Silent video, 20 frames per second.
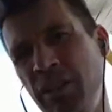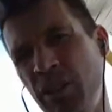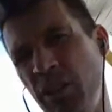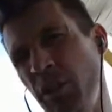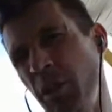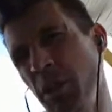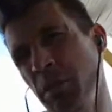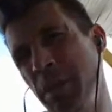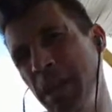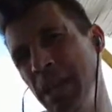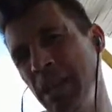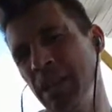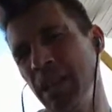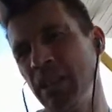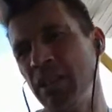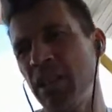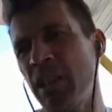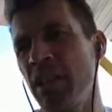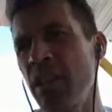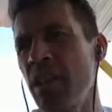you know what I mean?
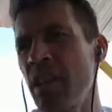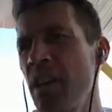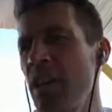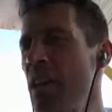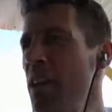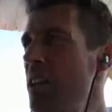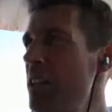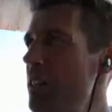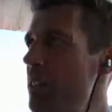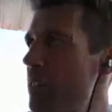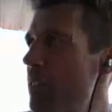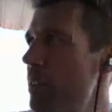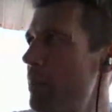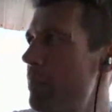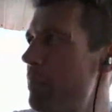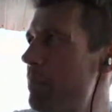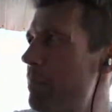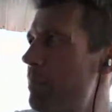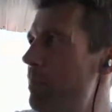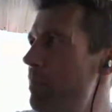
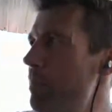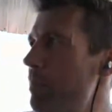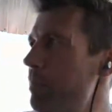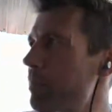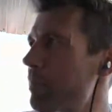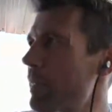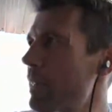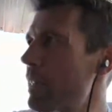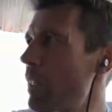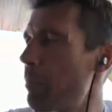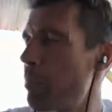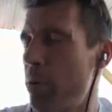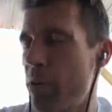The